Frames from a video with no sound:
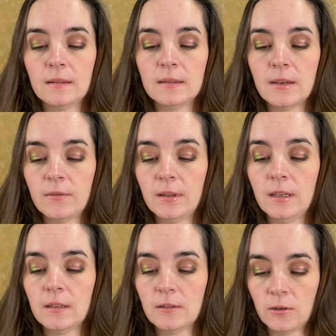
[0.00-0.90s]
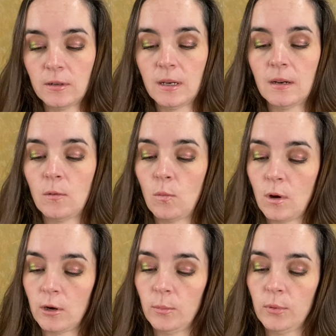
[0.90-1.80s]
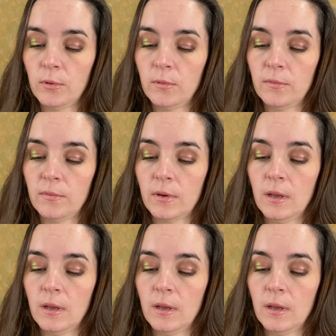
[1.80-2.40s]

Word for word: Definitely a turn on, waterproof,